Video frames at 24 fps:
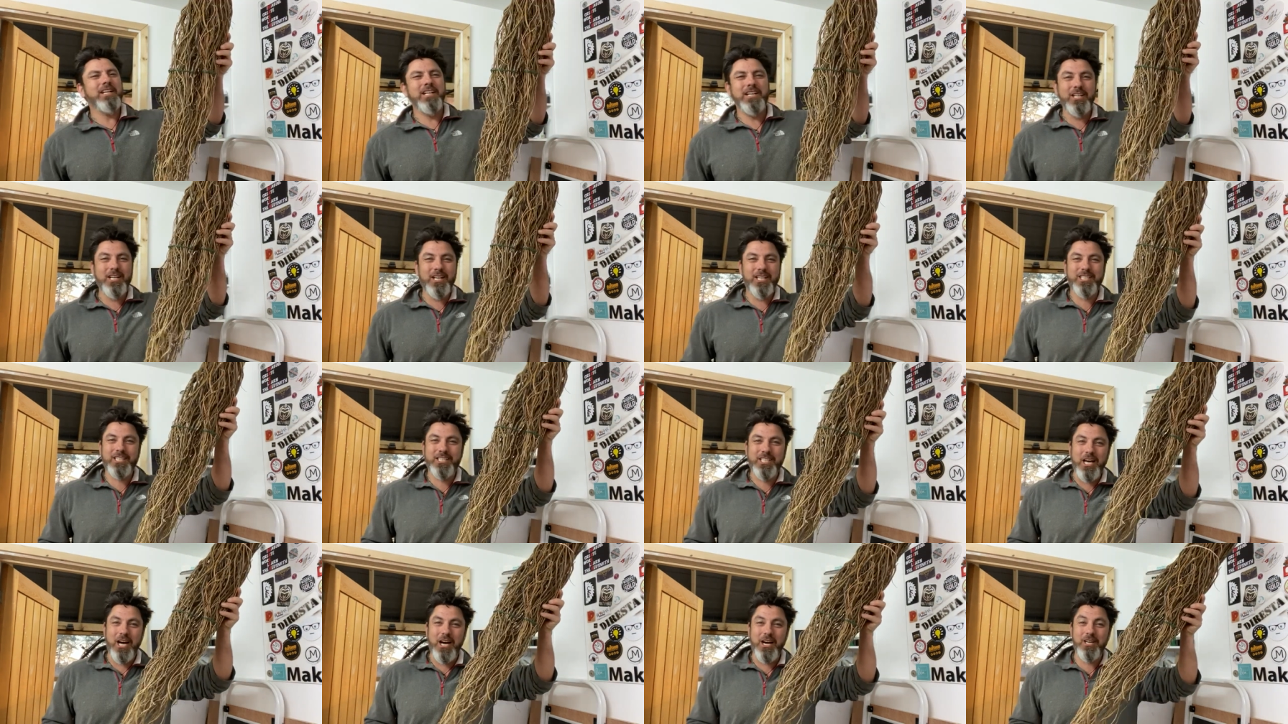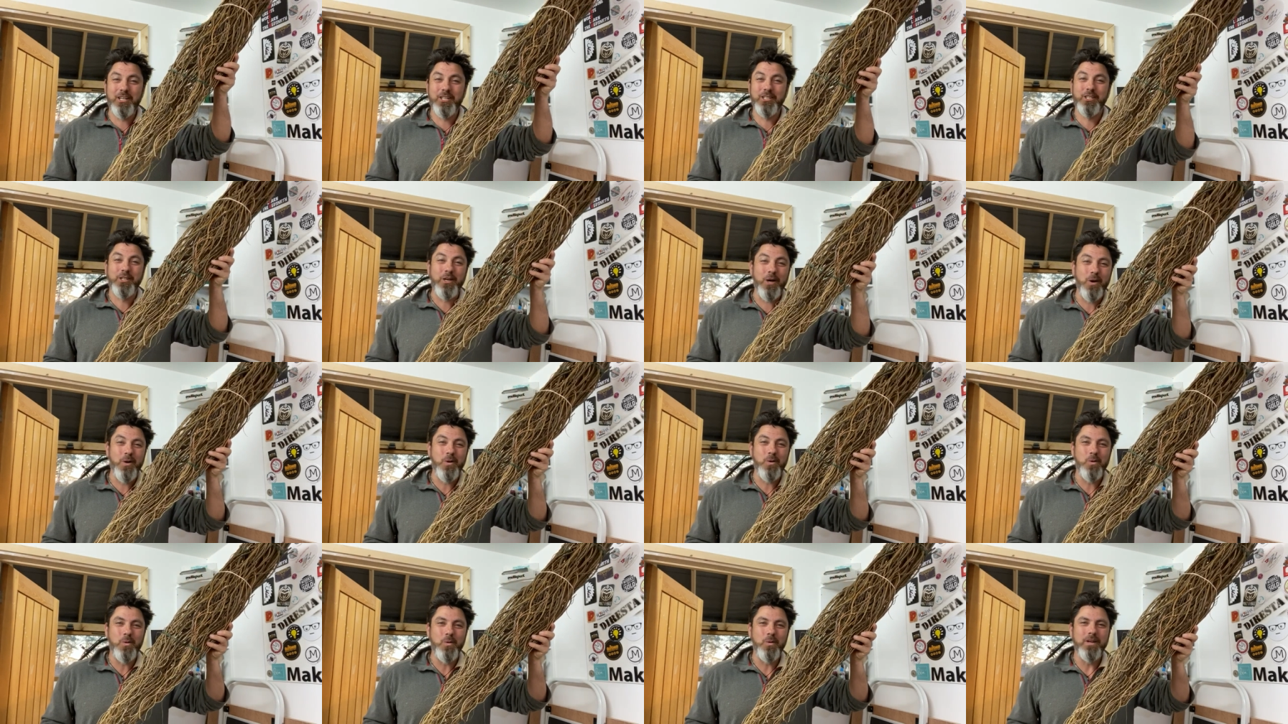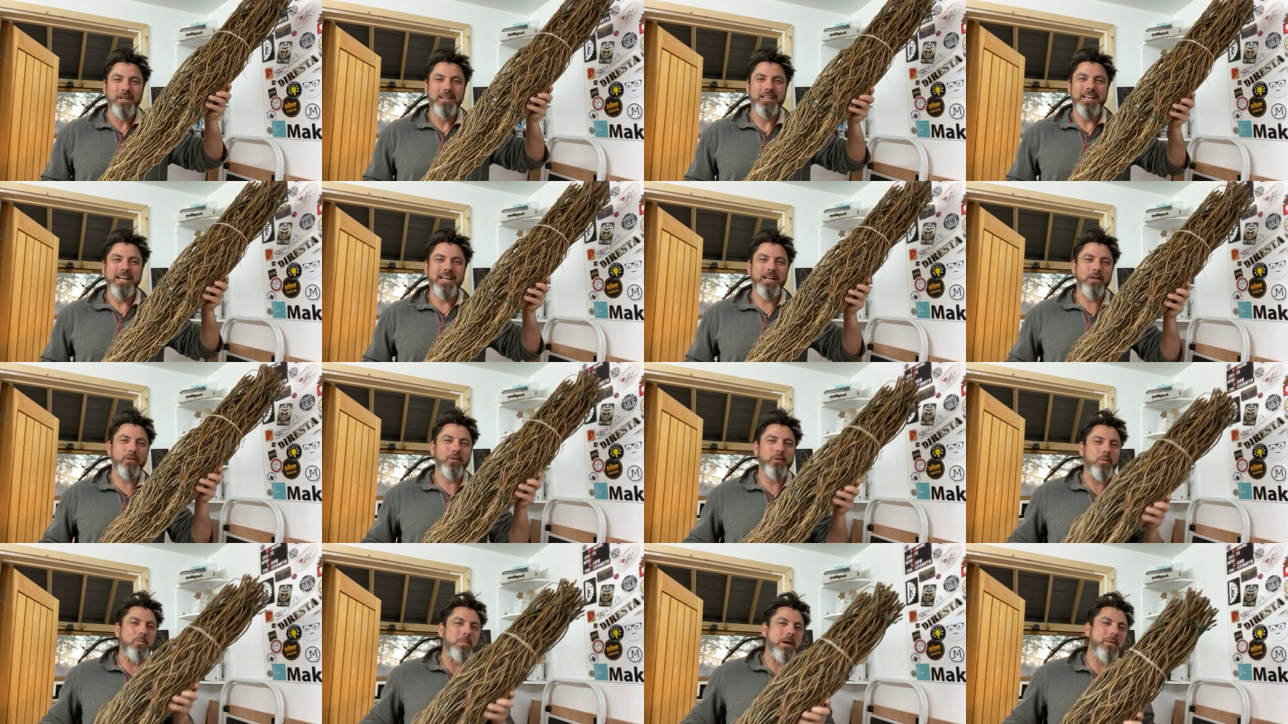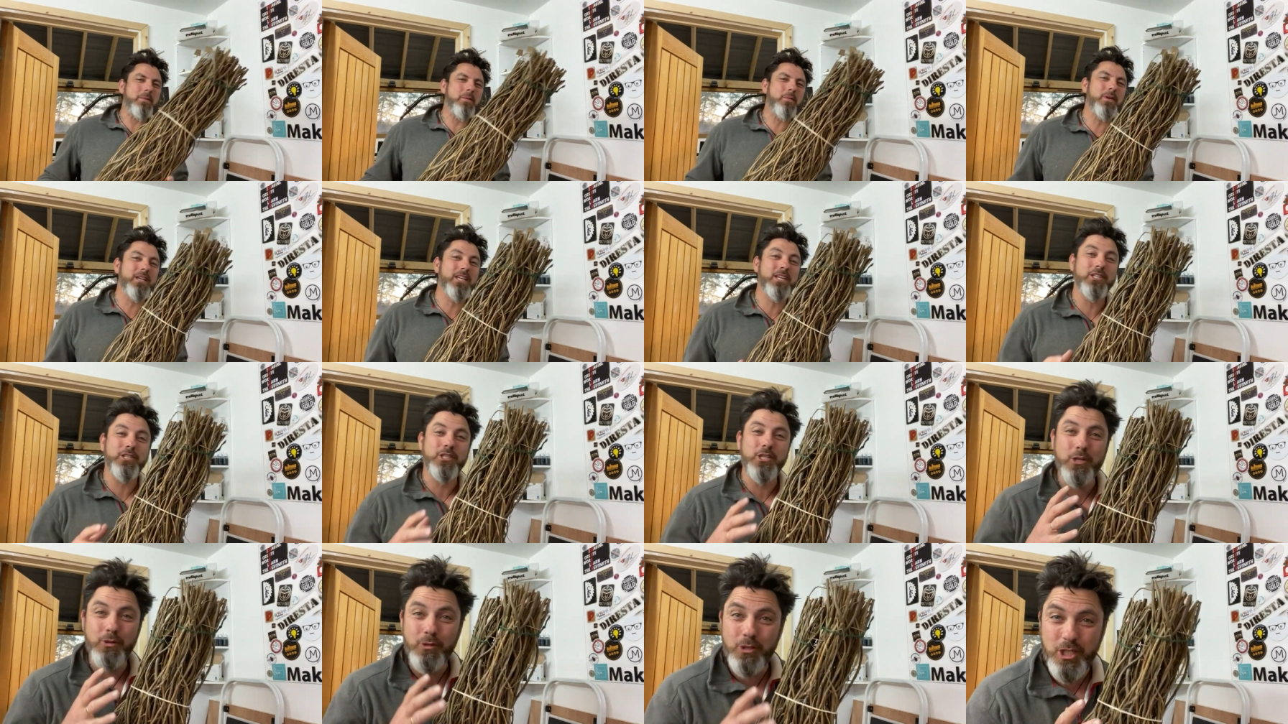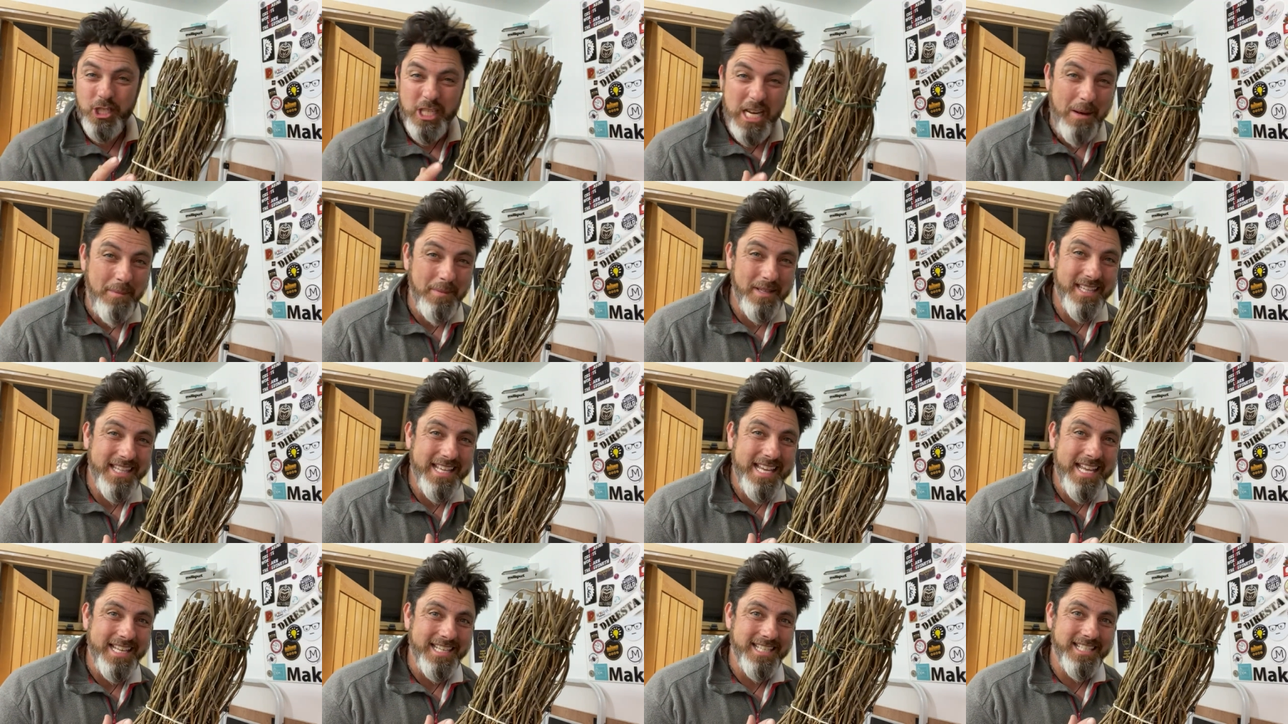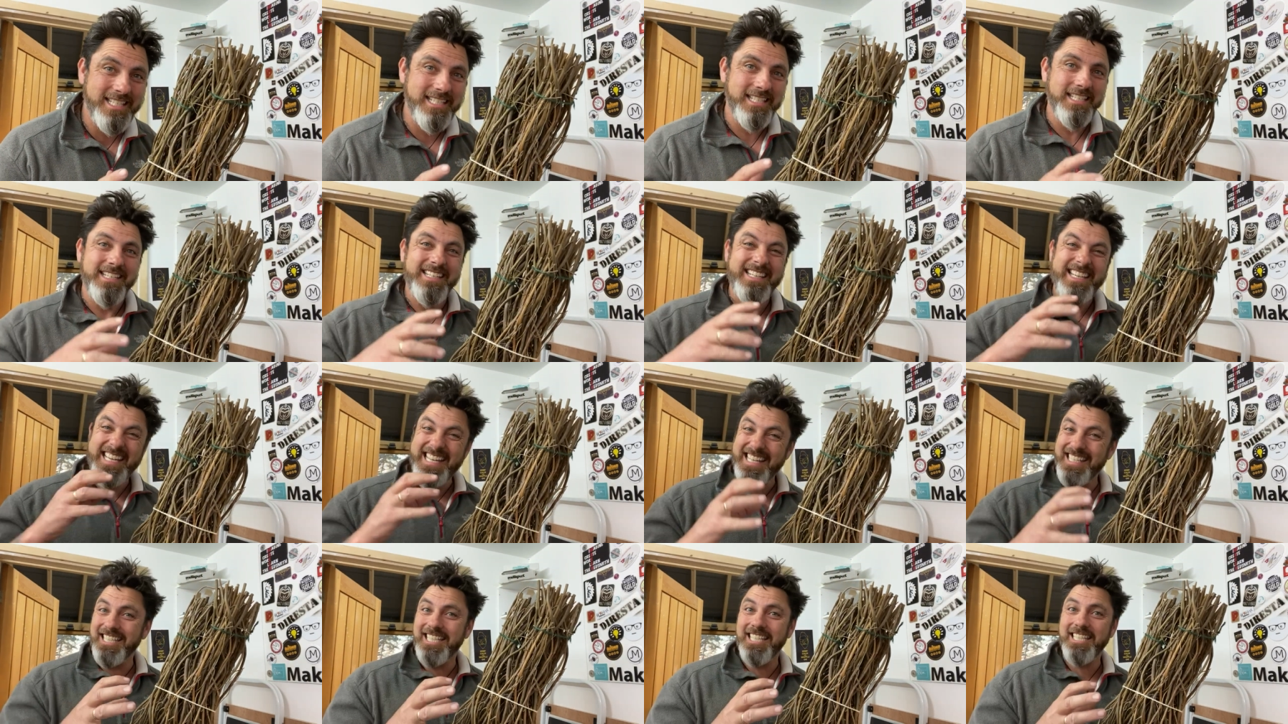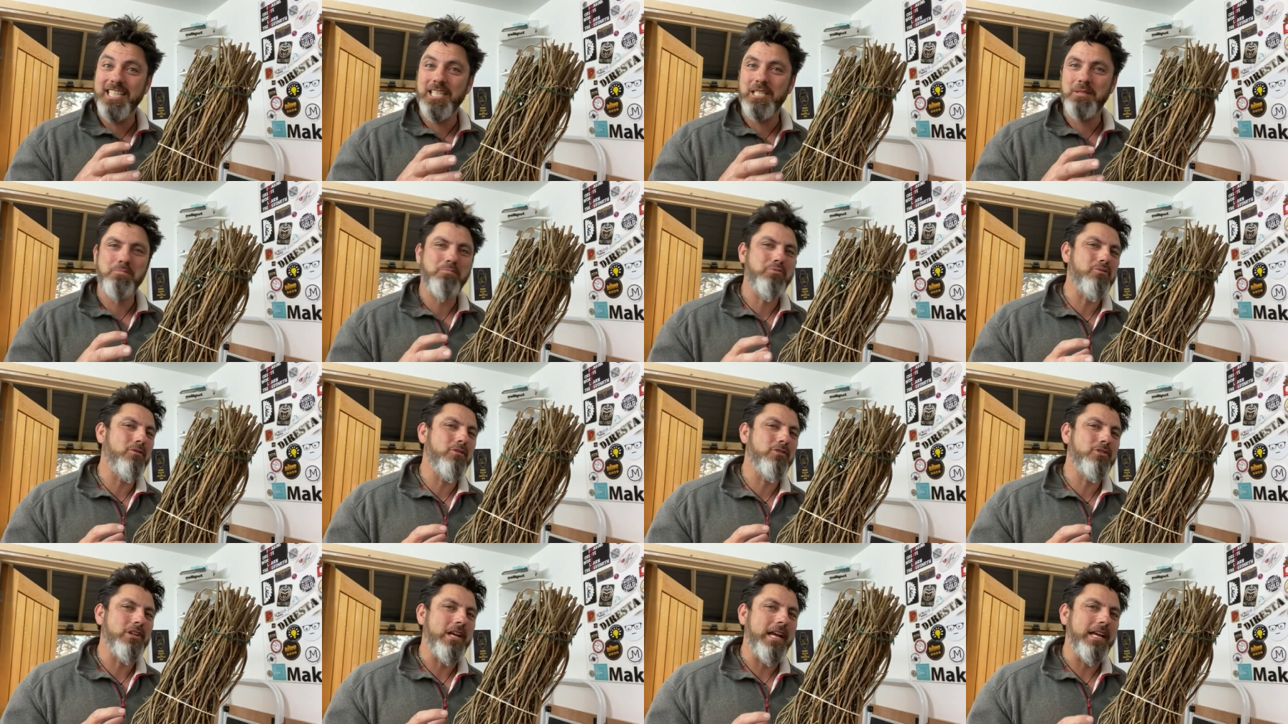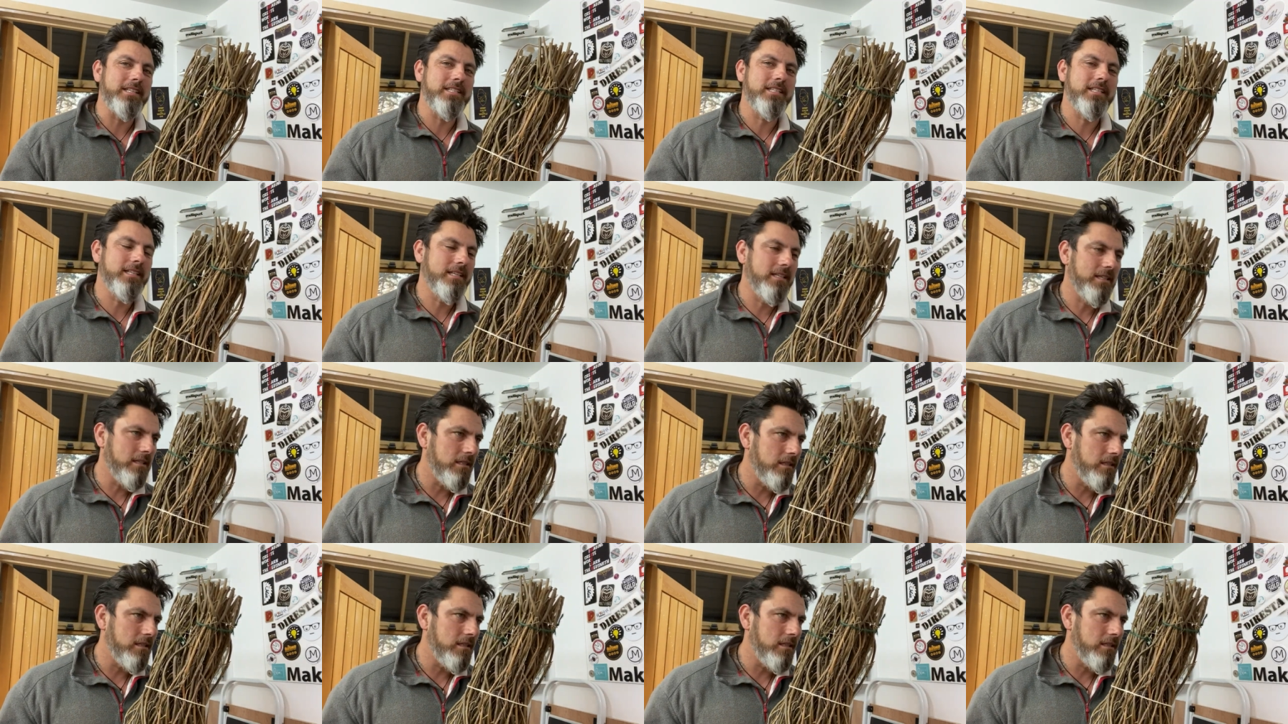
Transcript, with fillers: it looks kind of cool. And I thought maybe we could use some of this into this project.